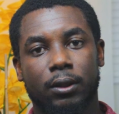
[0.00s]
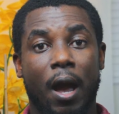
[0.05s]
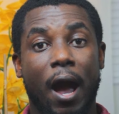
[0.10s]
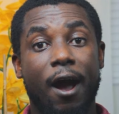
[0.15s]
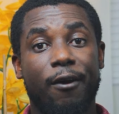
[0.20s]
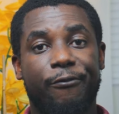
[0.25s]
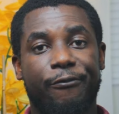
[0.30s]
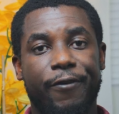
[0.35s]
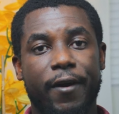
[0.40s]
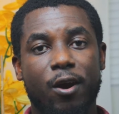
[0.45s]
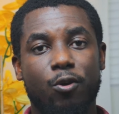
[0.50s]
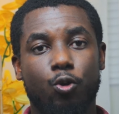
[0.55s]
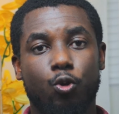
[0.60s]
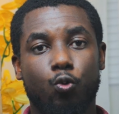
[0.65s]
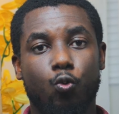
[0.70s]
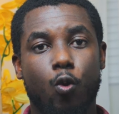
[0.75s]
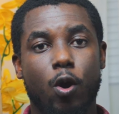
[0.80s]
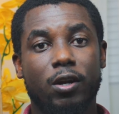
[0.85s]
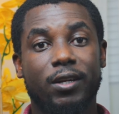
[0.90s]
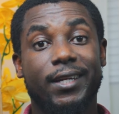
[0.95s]
I found
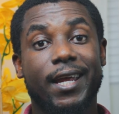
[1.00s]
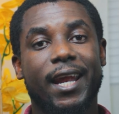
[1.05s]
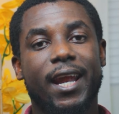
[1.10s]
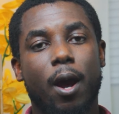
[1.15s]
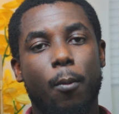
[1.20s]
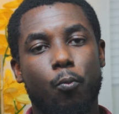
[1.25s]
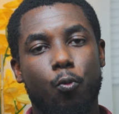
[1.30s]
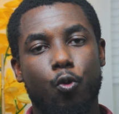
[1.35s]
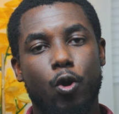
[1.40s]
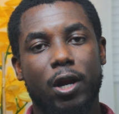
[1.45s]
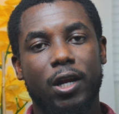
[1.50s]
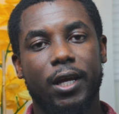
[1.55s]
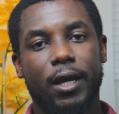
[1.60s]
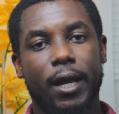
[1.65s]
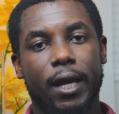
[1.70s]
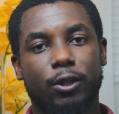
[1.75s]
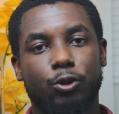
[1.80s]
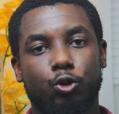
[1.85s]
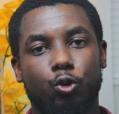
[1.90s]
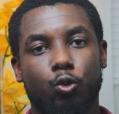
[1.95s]
one that I'm really
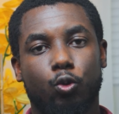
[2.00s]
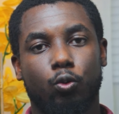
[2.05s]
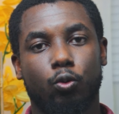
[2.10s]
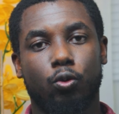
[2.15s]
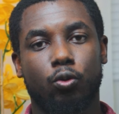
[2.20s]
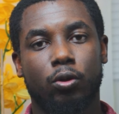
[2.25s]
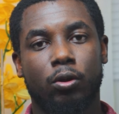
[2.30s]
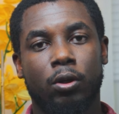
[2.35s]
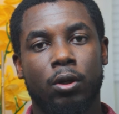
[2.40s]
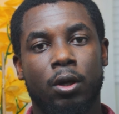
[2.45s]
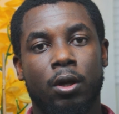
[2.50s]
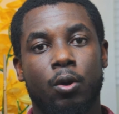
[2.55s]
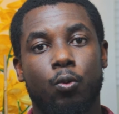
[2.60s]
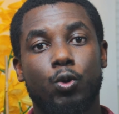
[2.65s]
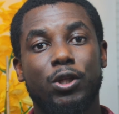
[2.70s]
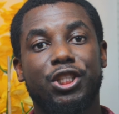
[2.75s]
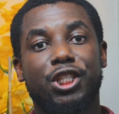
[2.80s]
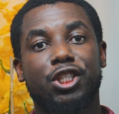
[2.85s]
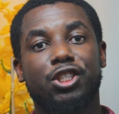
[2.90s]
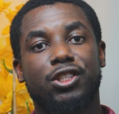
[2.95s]
into,
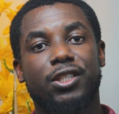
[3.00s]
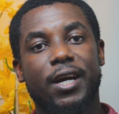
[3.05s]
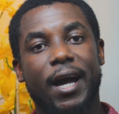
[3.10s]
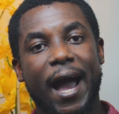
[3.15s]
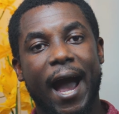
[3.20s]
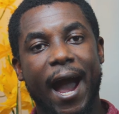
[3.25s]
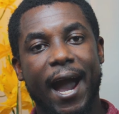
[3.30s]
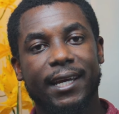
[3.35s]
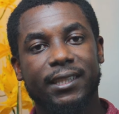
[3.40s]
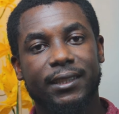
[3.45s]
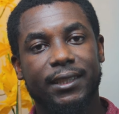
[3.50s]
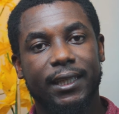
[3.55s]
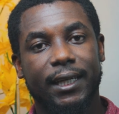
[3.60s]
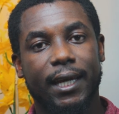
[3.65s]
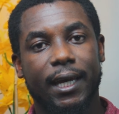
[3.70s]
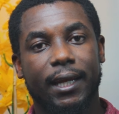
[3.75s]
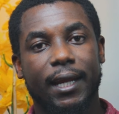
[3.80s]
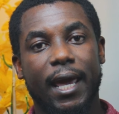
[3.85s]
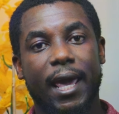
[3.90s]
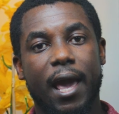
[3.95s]
which is the high
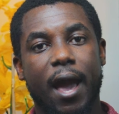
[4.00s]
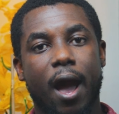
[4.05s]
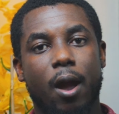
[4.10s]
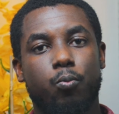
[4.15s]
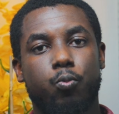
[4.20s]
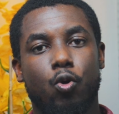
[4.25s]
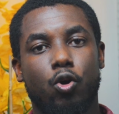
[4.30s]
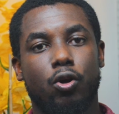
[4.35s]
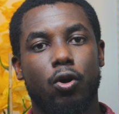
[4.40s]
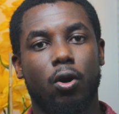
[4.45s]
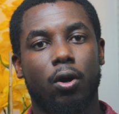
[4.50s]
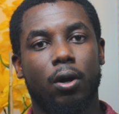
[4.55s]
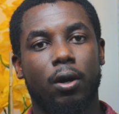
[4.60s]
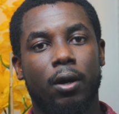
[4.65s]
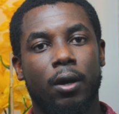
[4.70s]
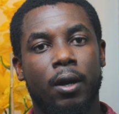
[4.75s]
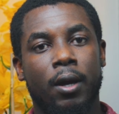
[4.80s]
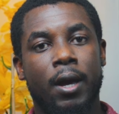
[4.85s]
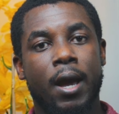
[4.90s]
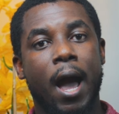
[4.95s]
ticket AI product.
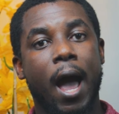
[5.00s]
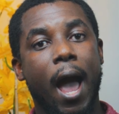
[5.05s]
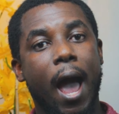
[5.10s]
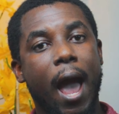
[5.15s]
I